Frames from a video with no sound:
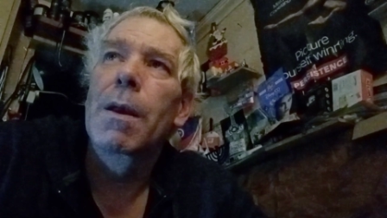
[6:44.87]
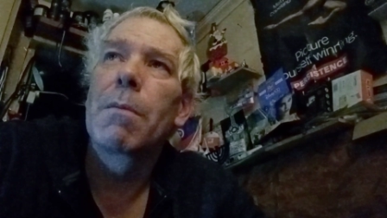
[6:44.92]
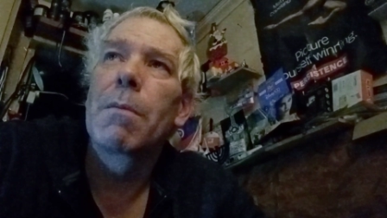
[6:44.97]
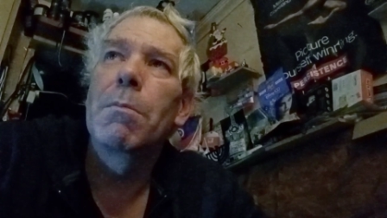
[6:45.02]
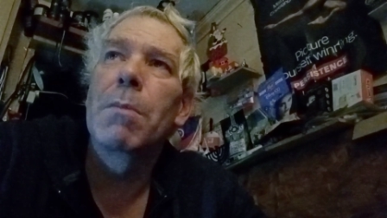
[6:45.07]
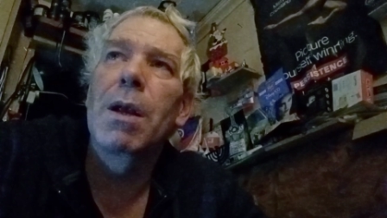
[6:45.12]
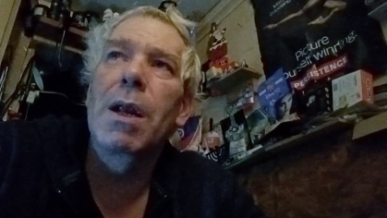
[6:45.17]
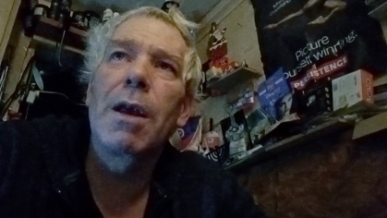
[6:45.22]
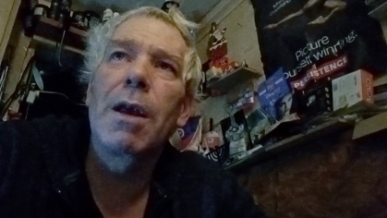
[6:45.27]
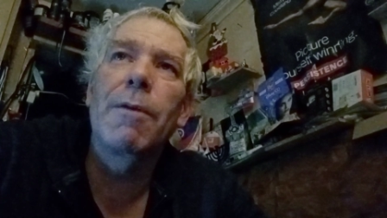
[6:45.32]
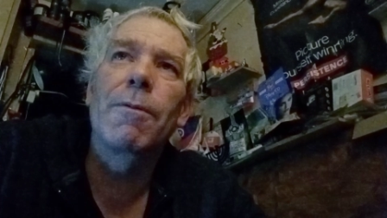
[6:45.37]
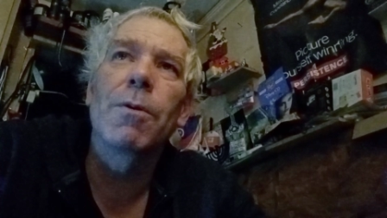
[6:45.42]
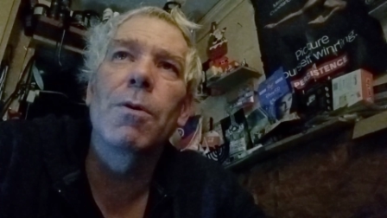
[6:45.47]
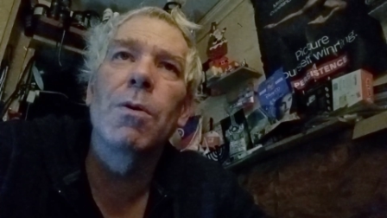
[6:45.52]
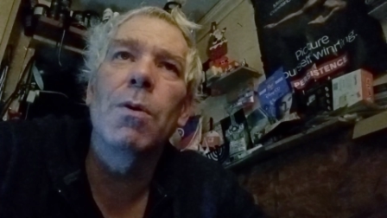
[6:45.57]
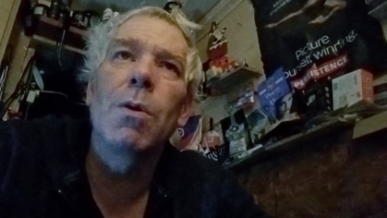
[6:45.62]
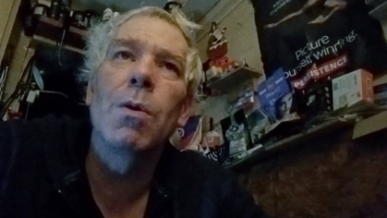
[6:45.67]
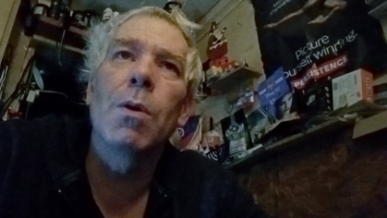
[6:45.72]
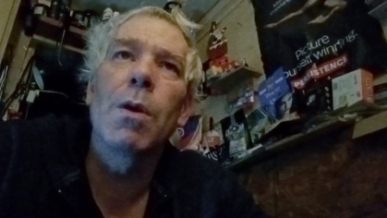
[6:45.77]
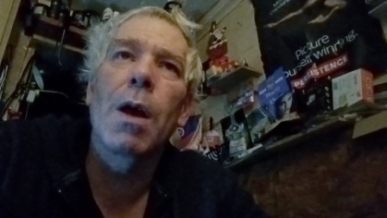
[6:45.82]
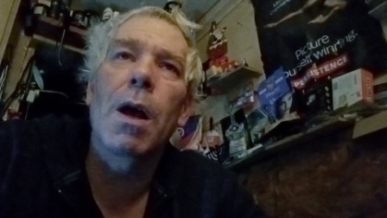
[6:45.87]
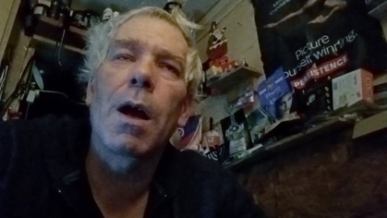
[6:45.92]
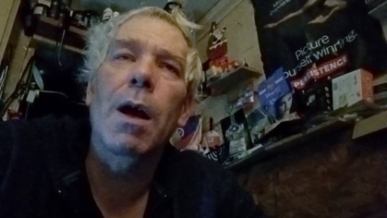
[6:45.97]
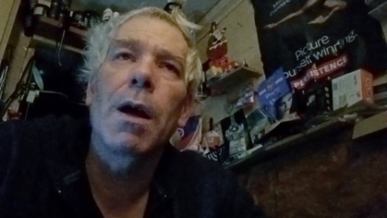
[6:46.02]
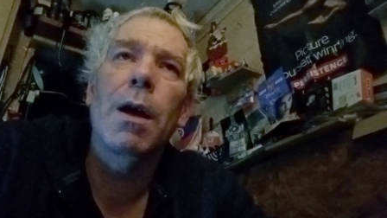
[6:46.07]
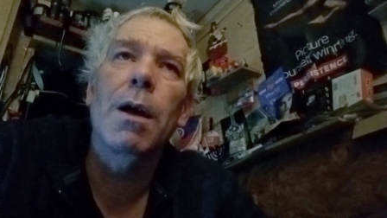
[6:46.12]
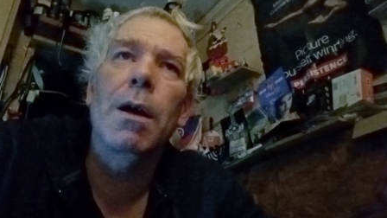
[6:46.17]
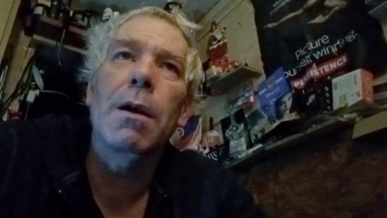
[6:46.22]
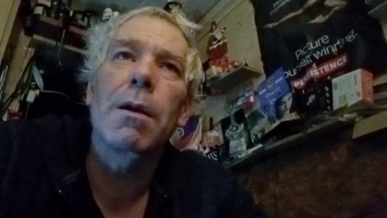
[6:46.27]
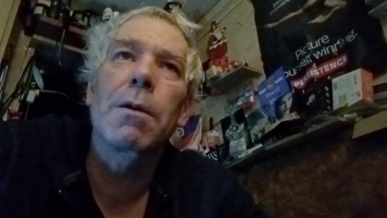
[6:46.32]
medieval
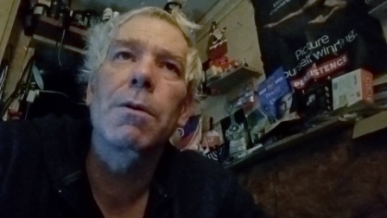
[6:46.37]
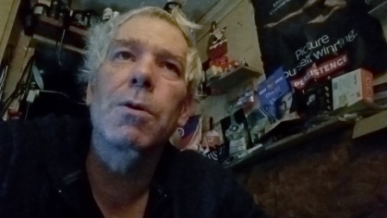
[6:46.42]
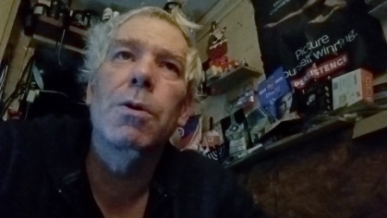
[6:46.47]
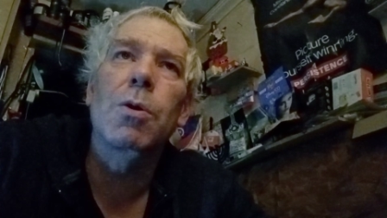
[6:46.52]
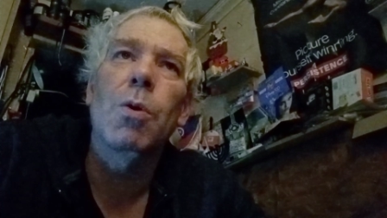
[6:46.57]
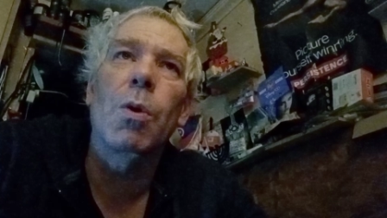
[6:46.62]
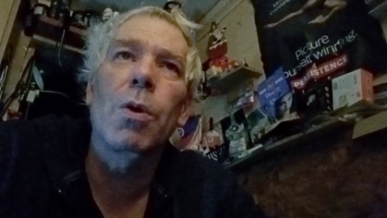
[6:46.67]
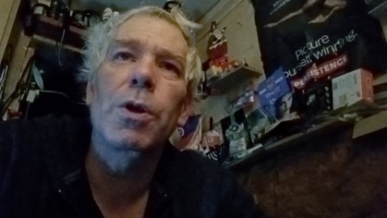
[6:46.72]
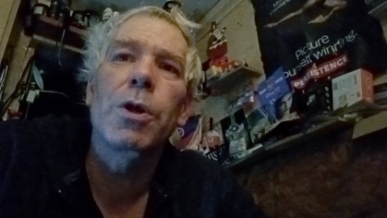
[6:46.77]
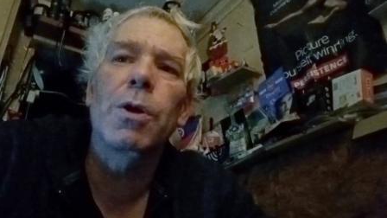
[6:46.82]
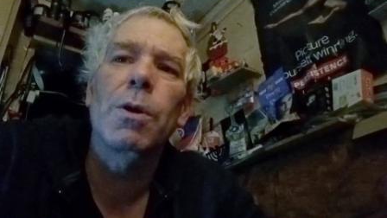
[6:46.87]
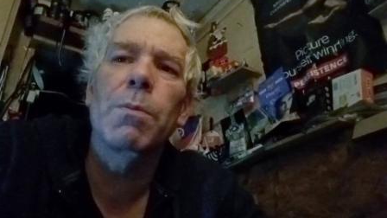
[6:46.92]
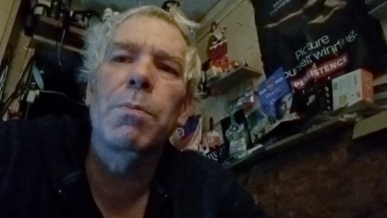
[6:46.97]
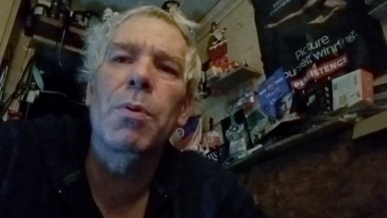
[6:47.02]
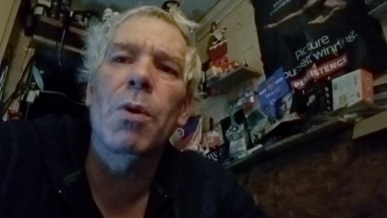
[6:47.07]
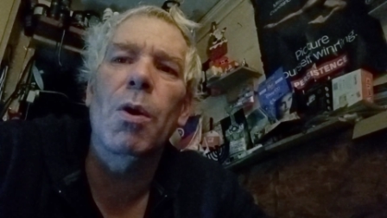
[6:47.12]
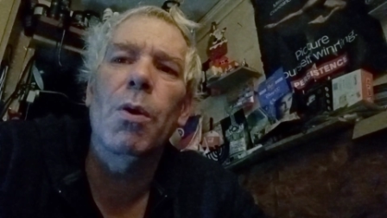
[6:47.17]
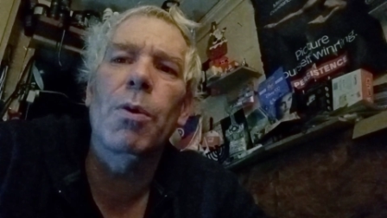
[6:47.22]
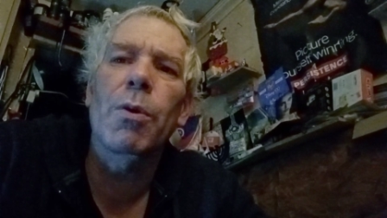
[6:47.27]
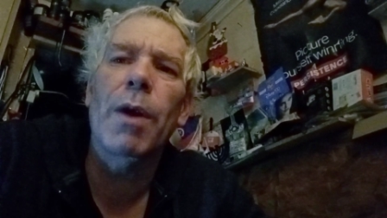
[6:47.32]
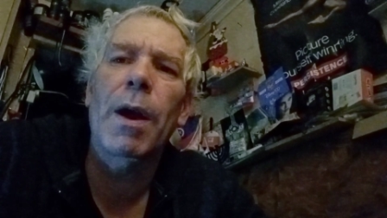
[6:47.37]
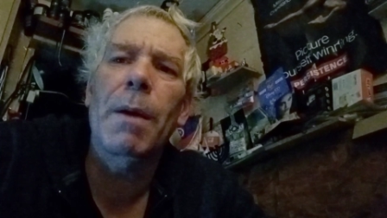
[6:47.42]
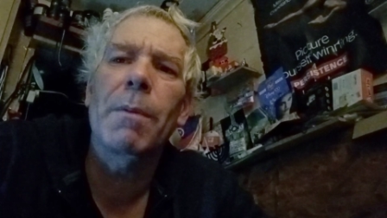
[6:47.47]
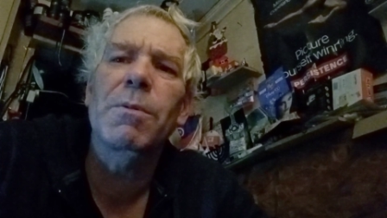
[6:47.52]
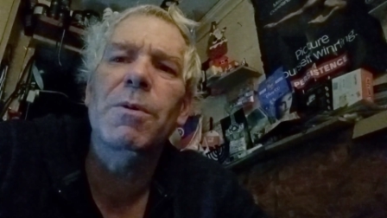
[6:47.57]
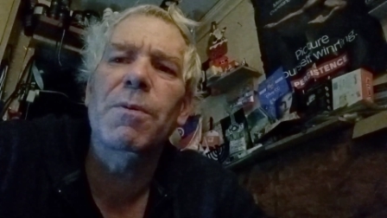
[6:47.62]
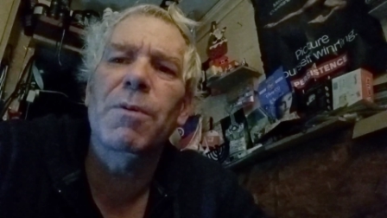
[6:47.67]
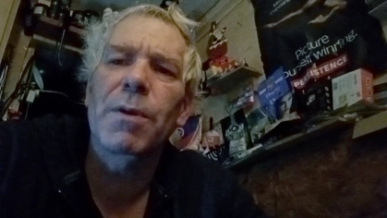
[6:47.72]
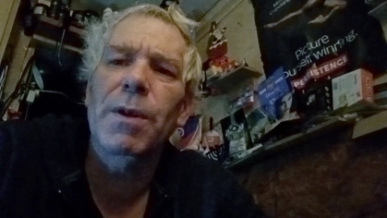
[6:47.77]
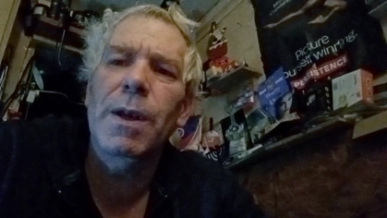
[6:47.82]
uh, torture
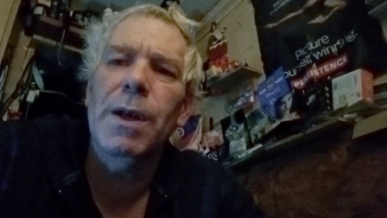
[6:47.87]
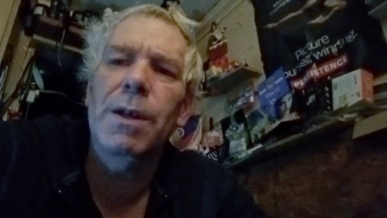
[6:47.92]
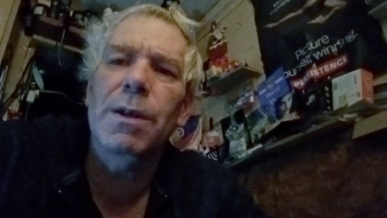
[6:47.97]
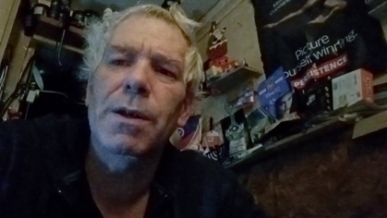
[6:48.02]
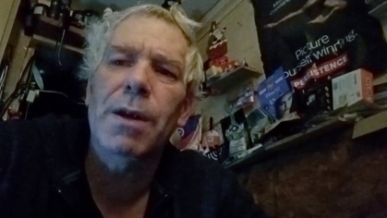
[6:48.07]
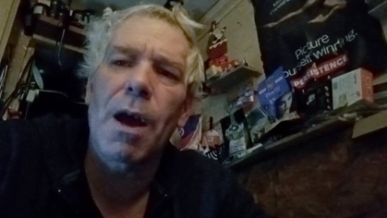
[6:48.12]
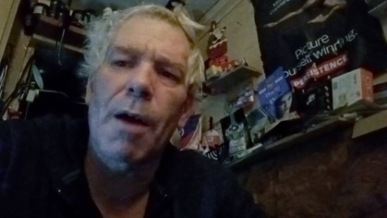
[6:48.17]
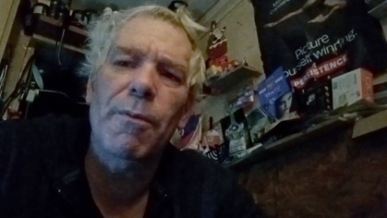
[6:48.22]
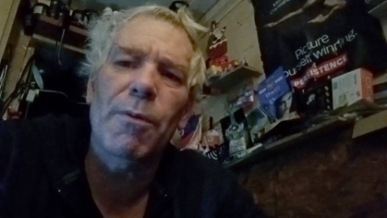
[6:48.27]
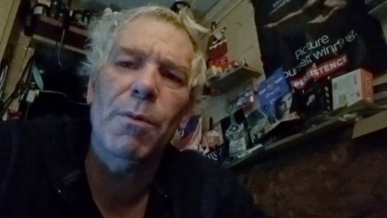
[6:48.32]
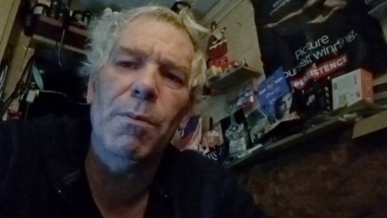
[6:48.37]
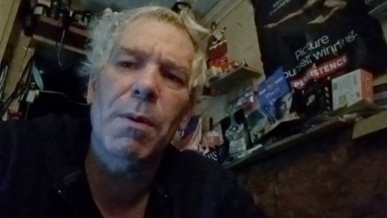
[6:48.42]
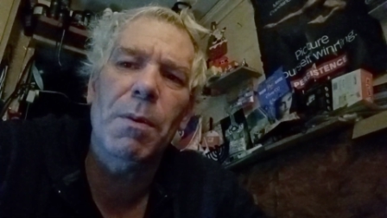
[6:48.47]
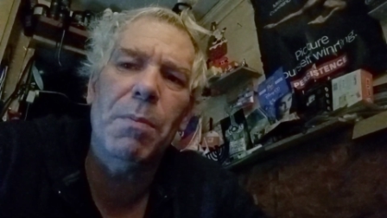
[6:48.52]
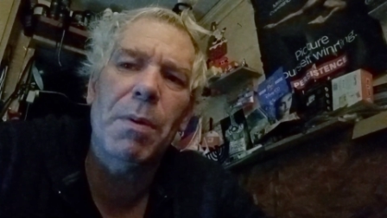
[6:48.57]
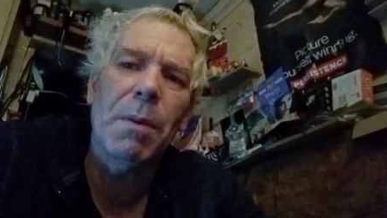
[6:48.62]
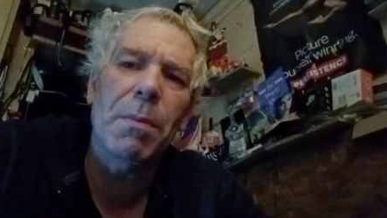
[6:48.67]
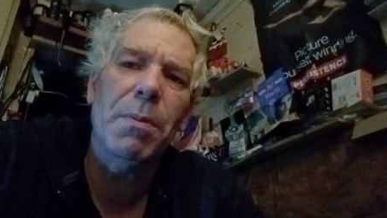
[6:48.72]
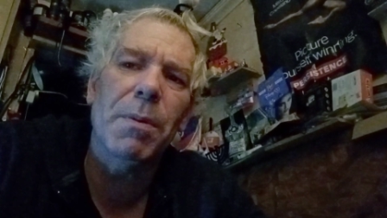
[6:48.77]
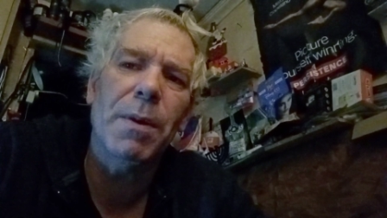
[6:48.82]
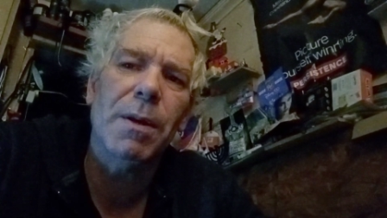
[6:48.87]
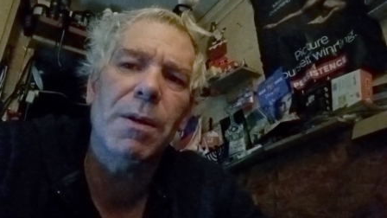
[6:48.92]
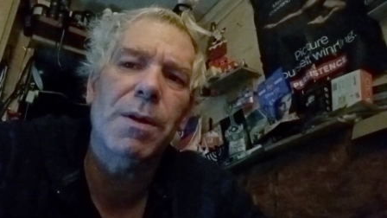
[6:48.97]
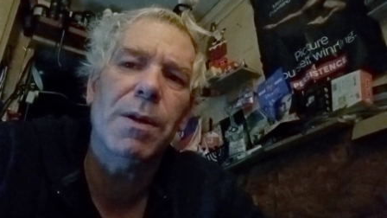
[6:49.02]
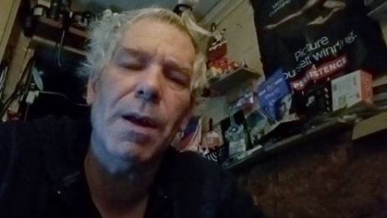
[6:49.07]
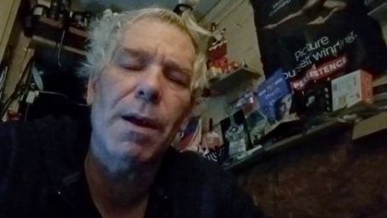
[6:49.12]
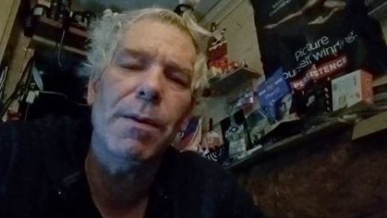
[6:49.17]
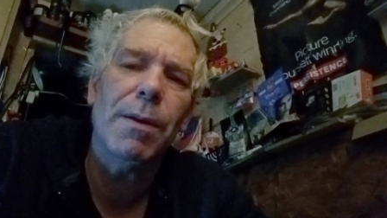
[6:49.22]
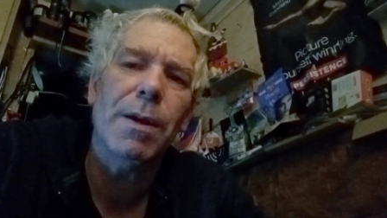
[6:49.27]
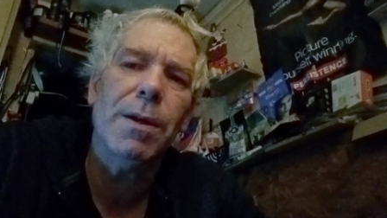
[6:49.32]
programs for these government people that's
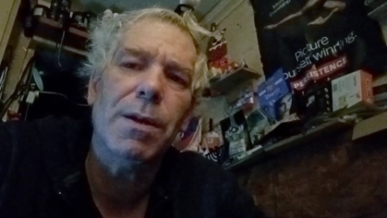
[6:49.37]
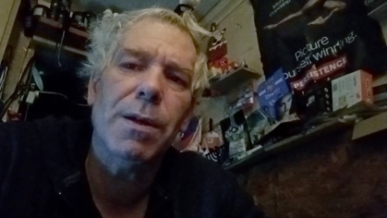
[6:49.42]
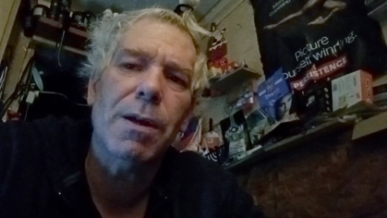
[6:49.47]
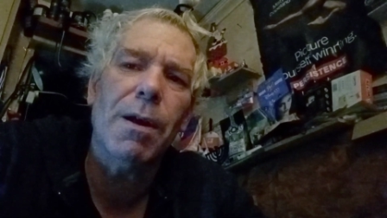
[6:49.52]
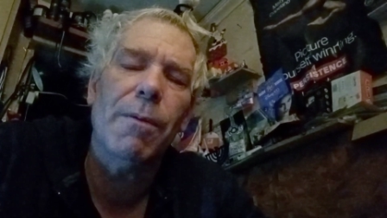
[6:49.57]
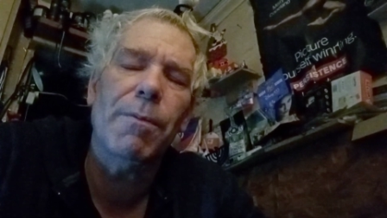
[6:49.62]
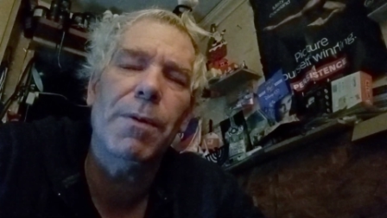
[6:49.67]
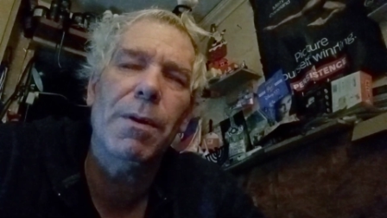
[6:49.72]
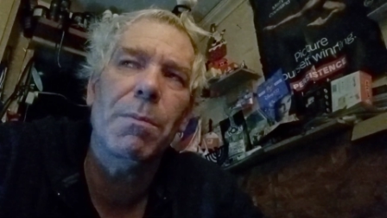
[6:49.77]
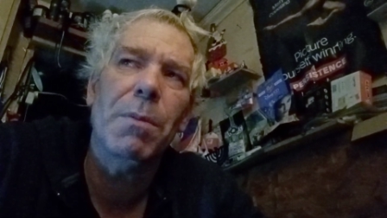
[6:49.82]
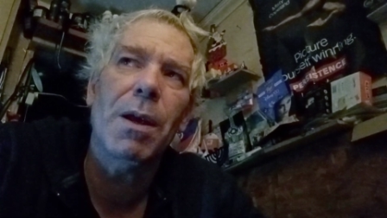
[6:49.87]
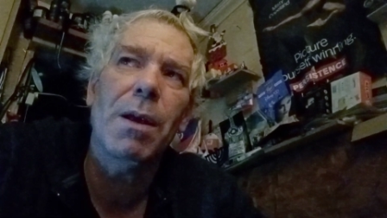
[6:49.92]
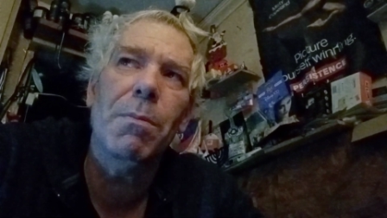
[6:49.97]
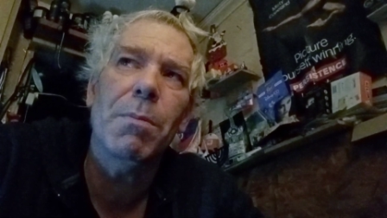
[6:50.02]
done this stuff to me,